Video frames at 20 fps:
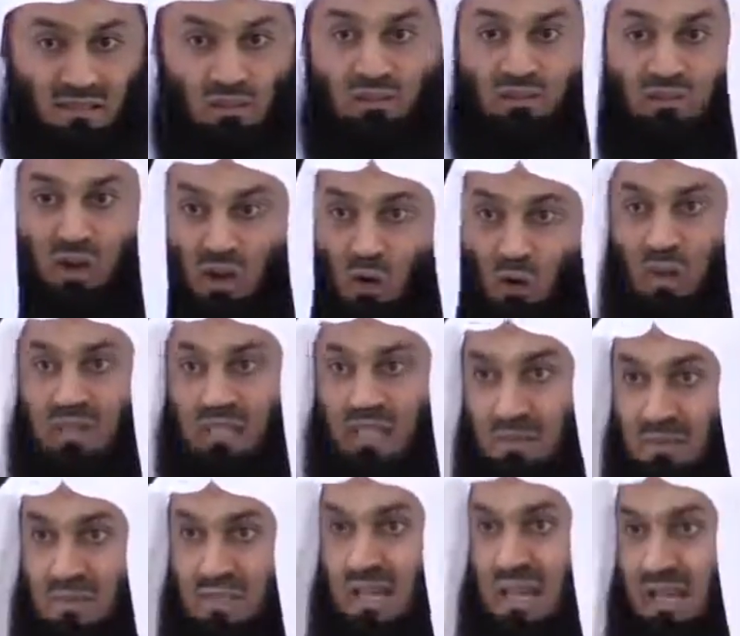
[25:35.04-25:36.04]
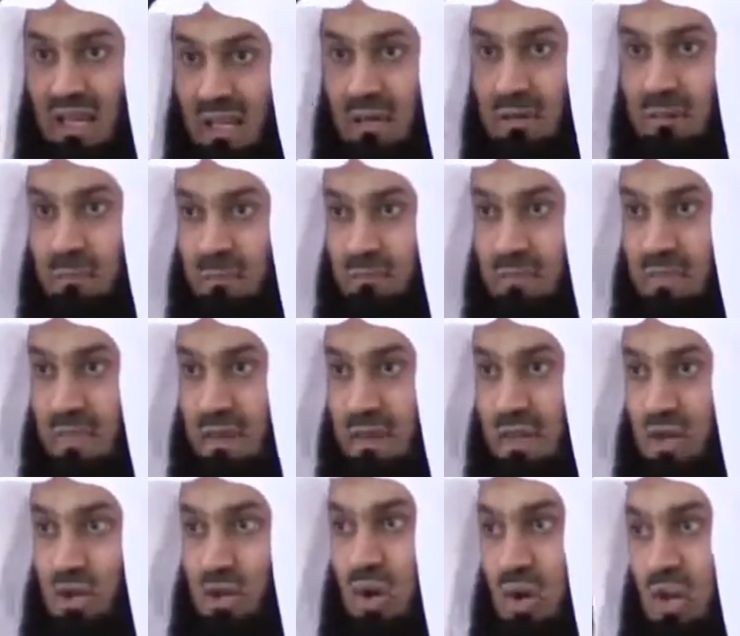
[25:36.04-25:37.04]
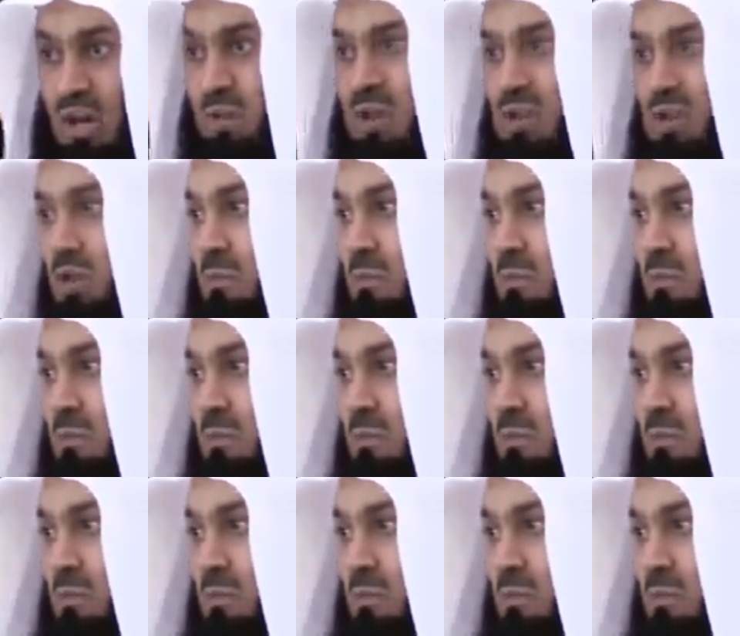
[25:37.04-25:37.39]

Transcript: You follow what I'm saying? Surely we